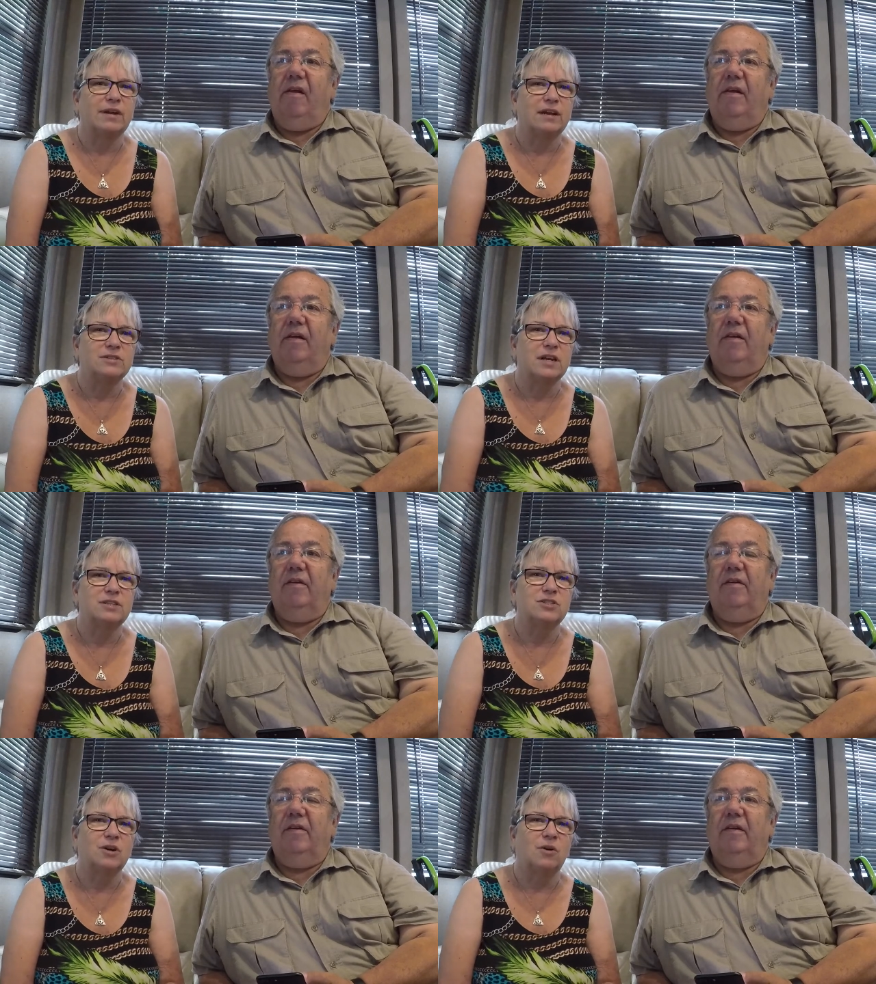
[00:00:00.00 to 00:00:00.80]

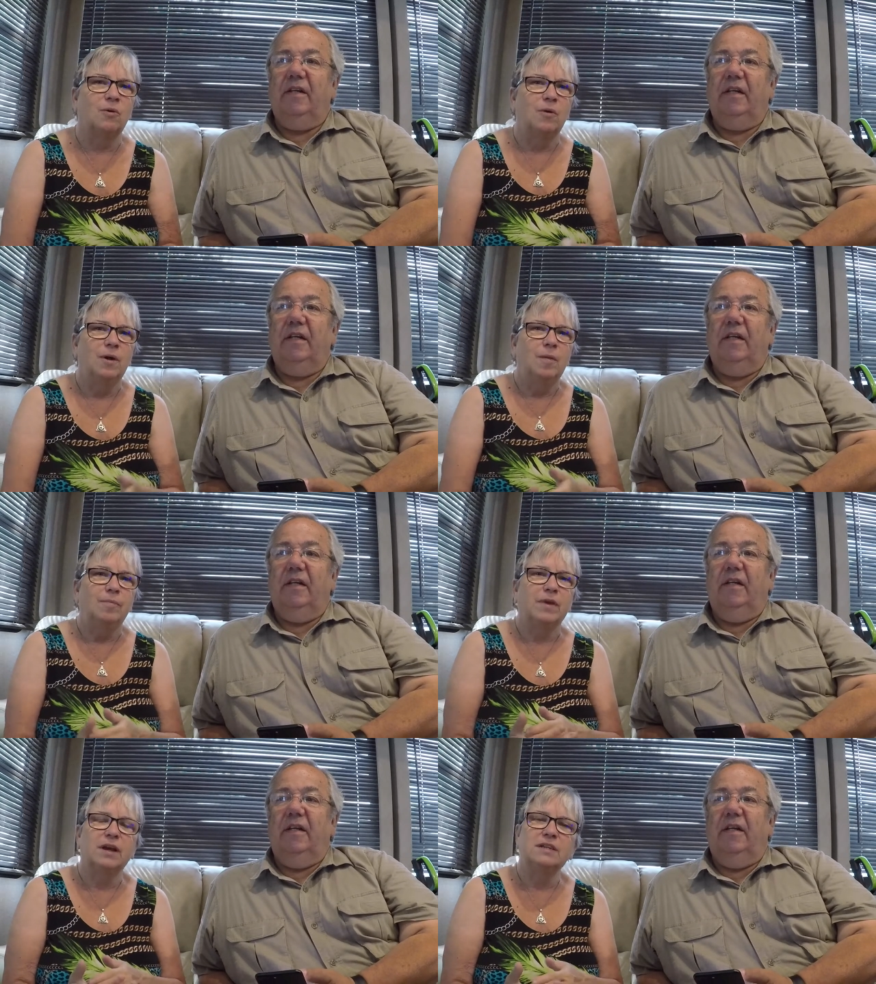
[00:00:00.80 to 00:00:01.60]
Speaker 1: outside. So
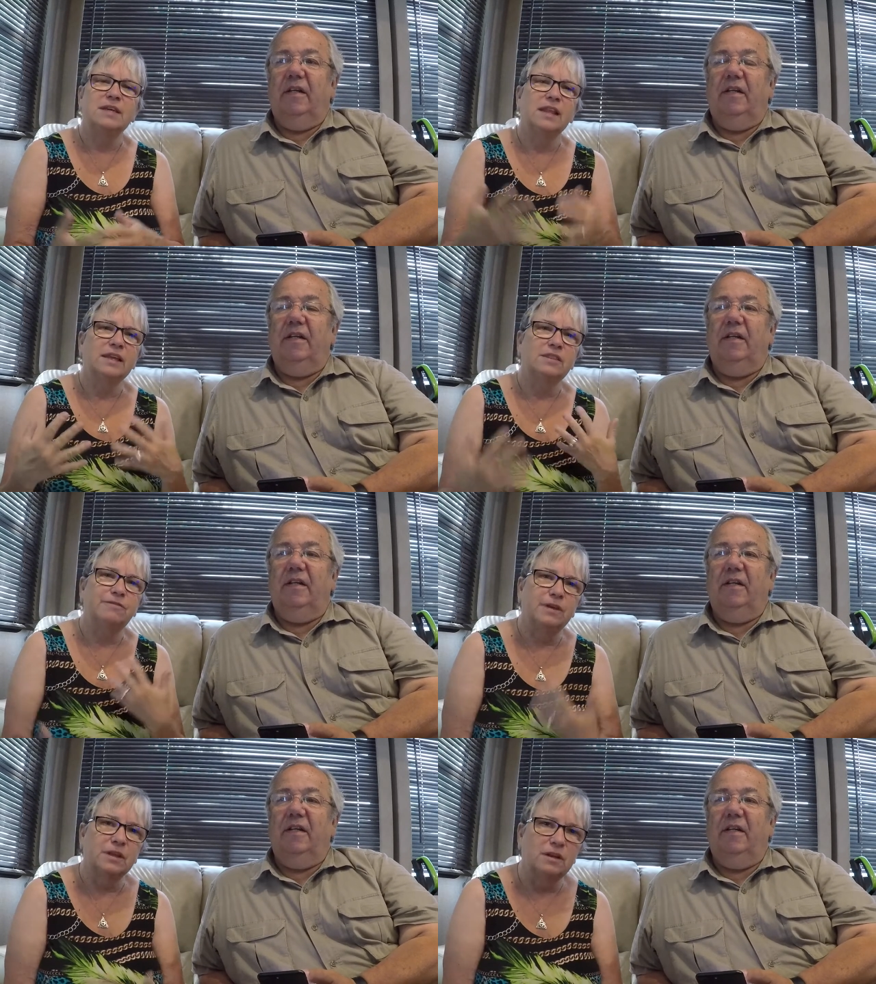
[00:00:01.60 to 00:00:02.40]
because I like the
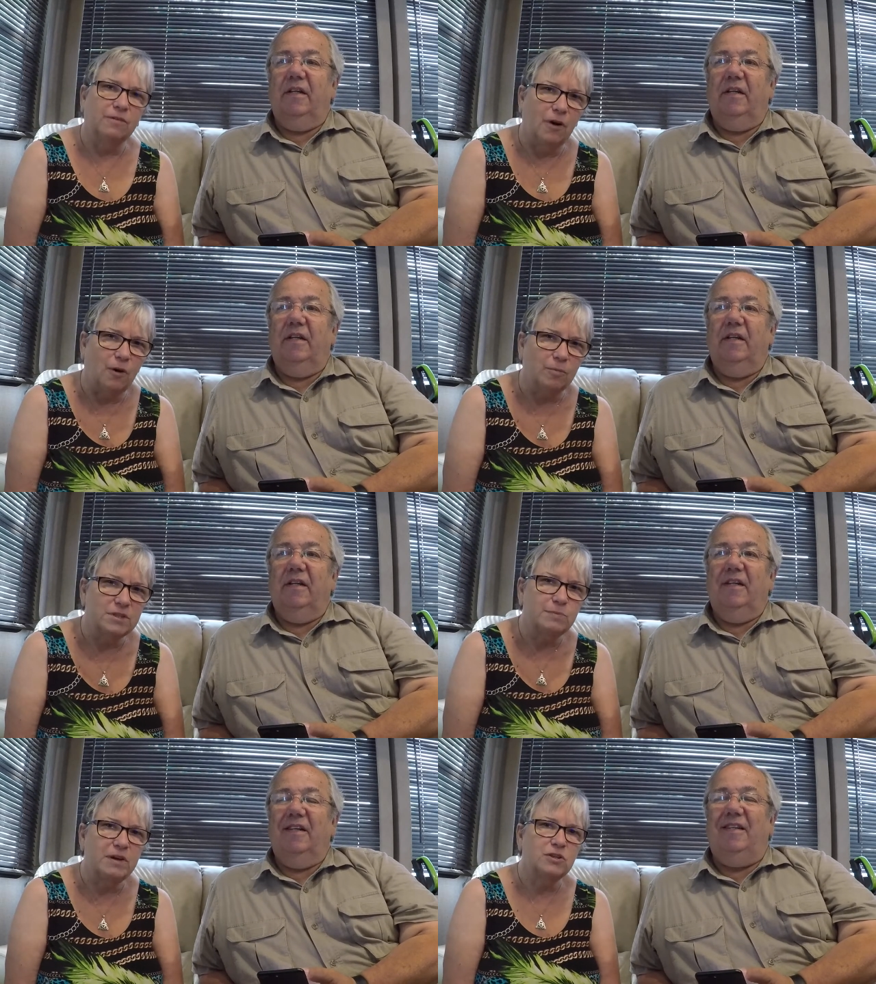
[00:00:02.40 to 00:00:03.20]
feeling of home,
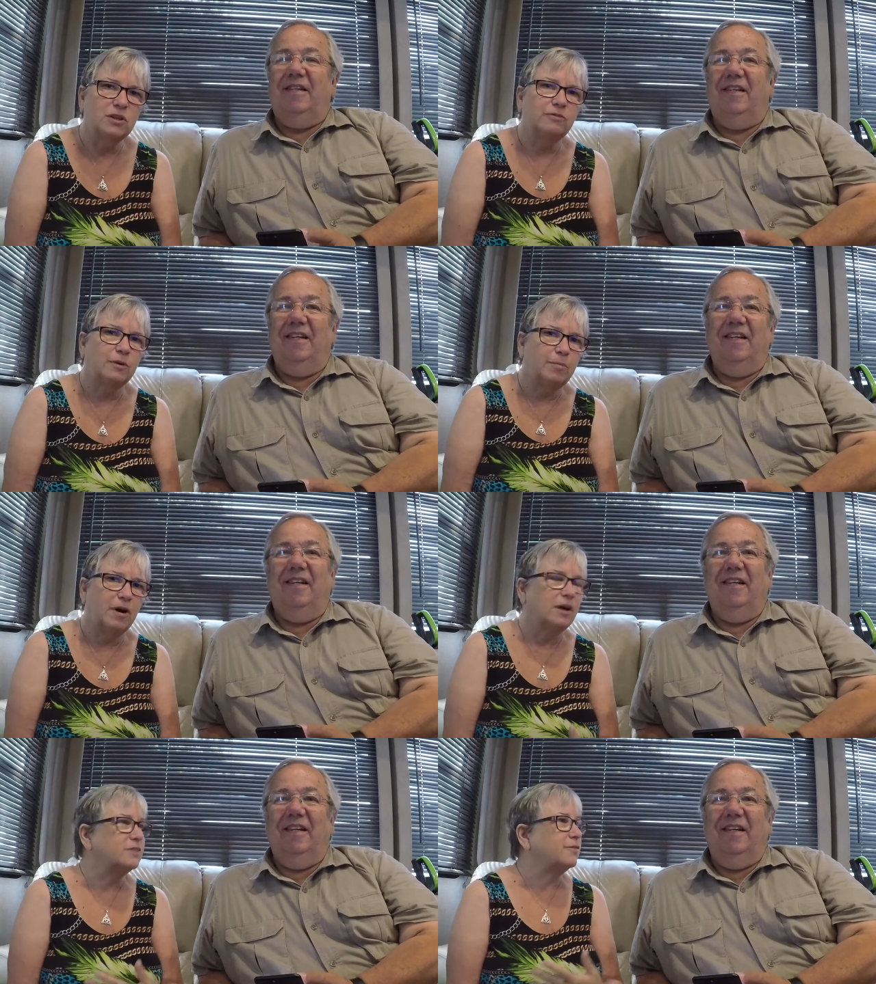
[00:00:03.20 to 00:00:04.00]
especially for
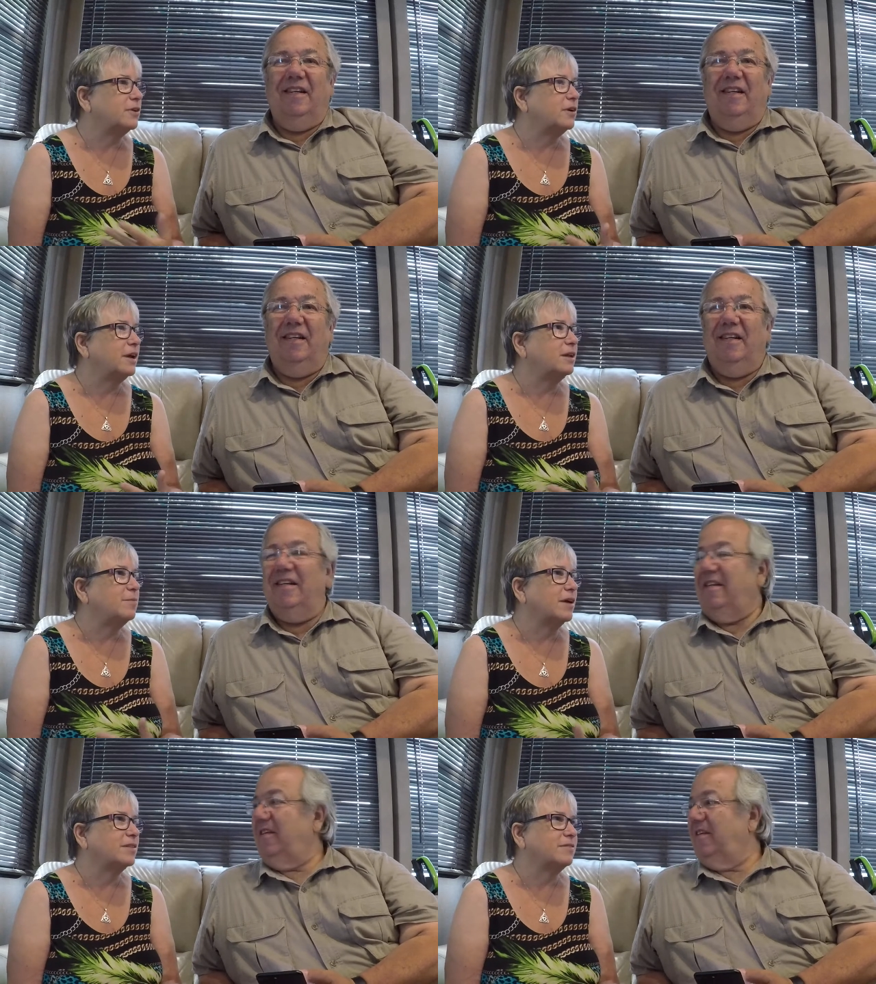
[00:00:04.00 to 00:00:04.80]
park for any
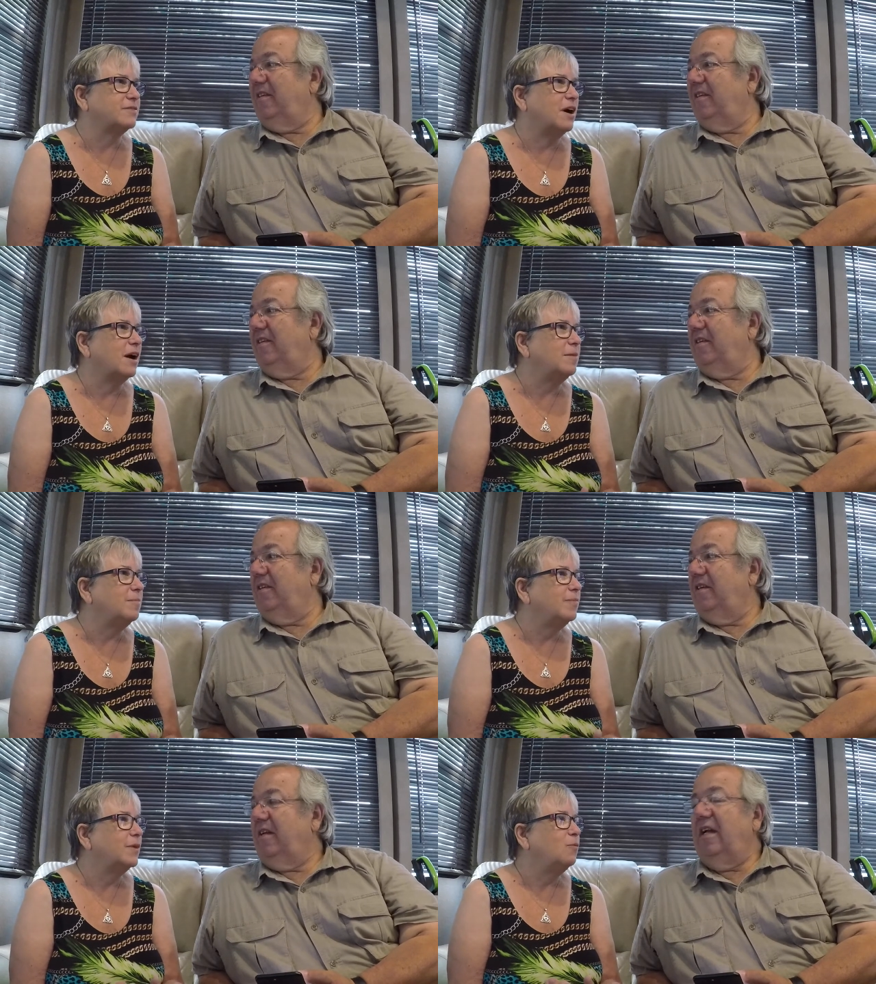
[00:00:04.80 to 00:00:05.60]
amount of time.
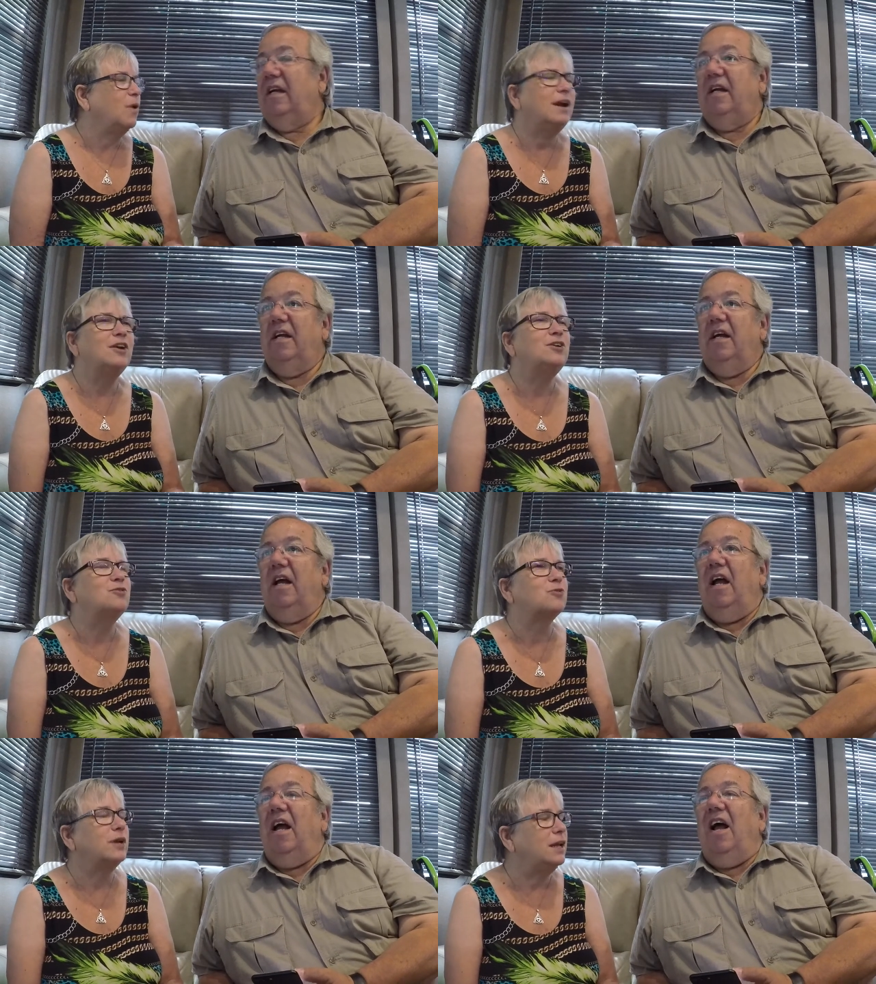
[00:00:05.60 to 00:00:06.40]
What
Speaker 2: are you
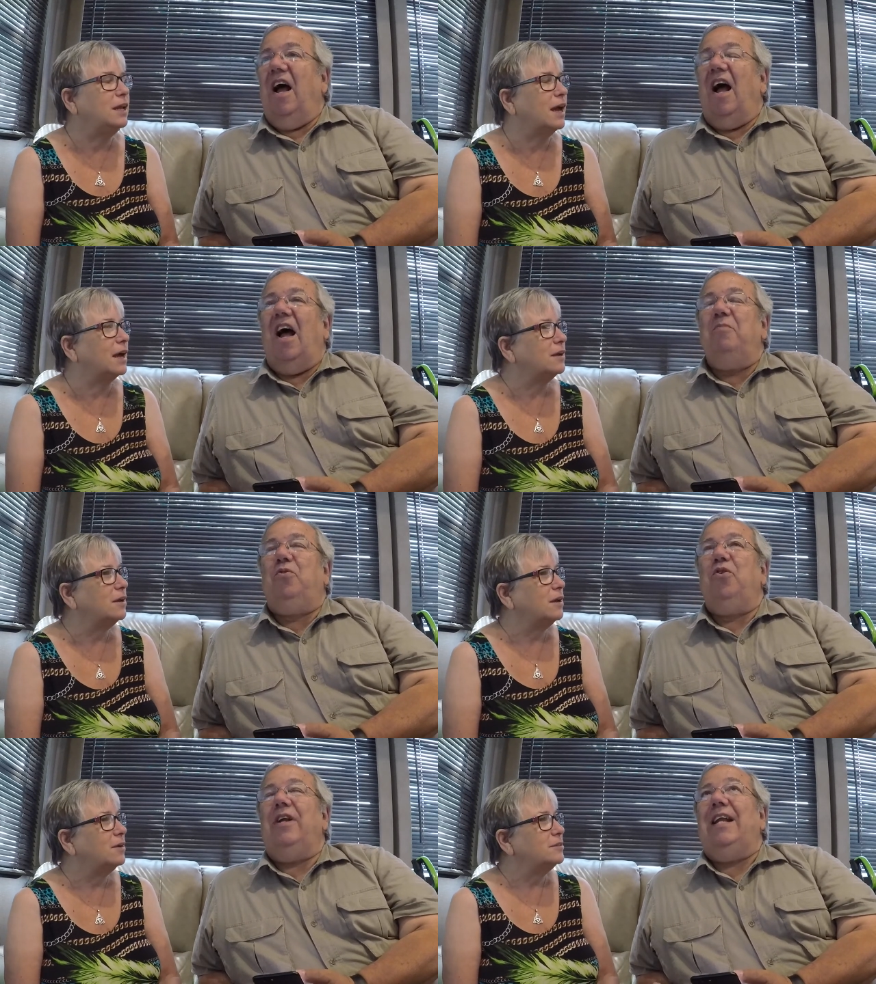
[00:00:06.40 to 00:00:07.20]
grinning at? I'm
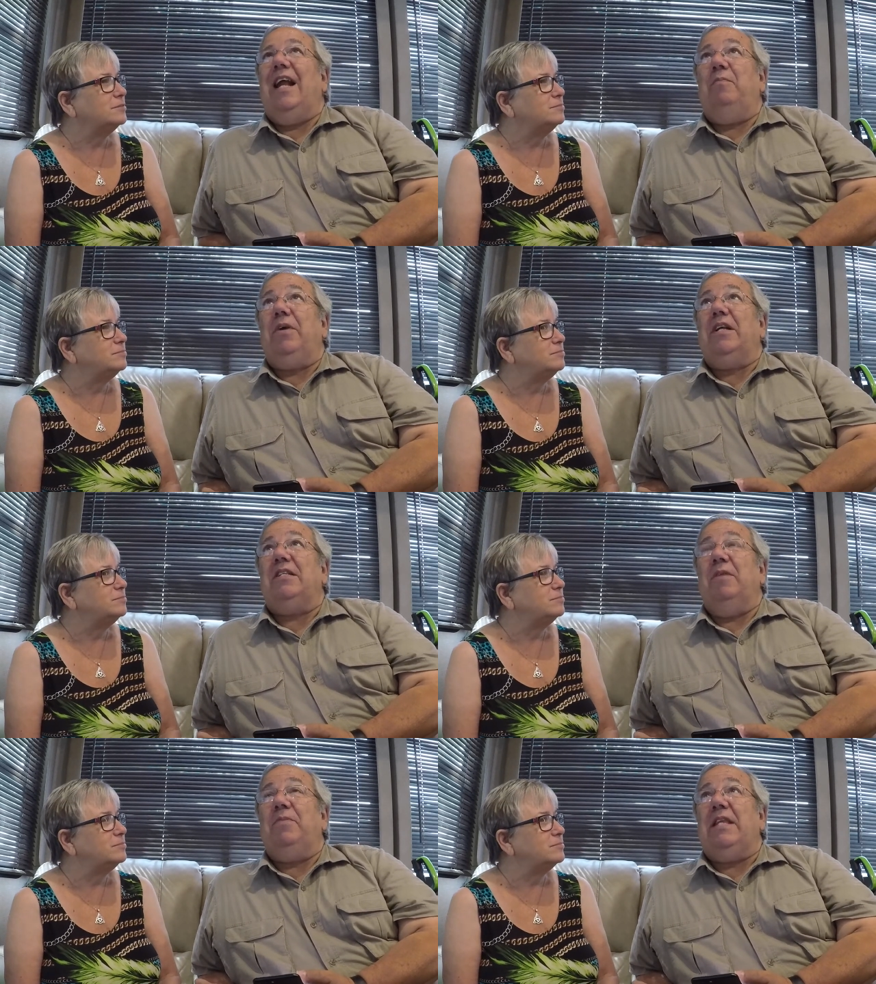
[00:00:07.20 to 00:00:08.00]
grinning at
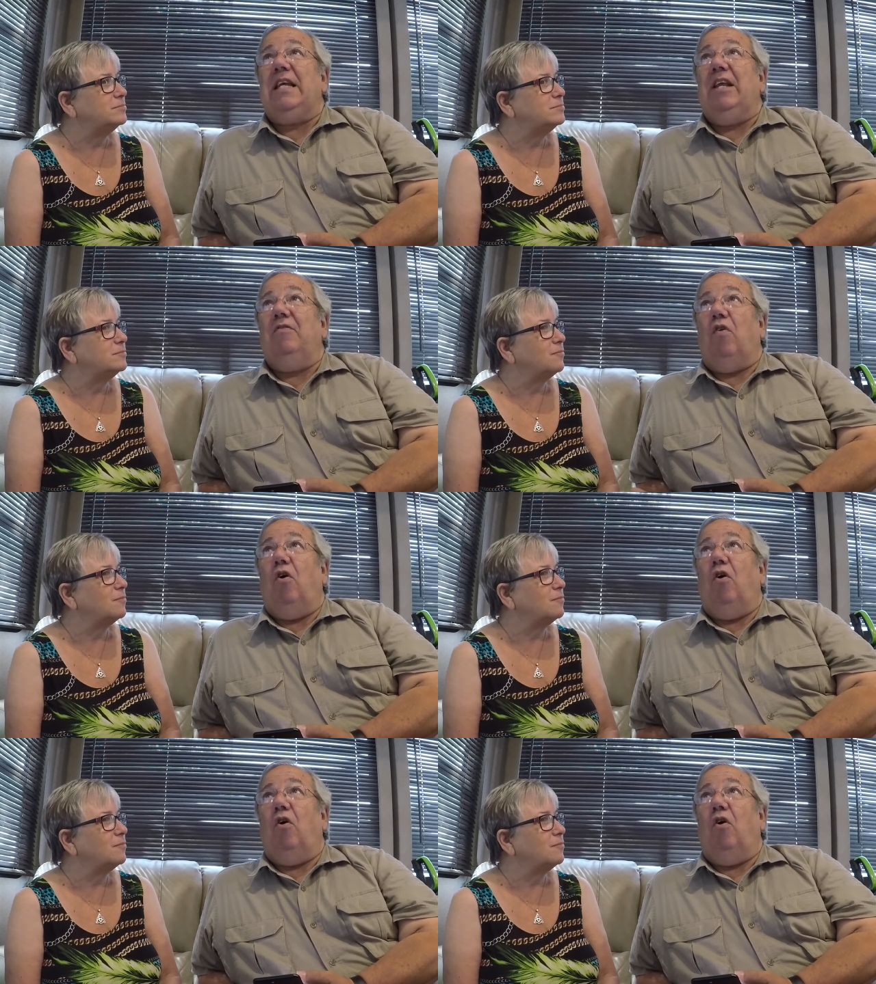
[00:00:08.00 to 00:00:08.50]
because I'm thinking of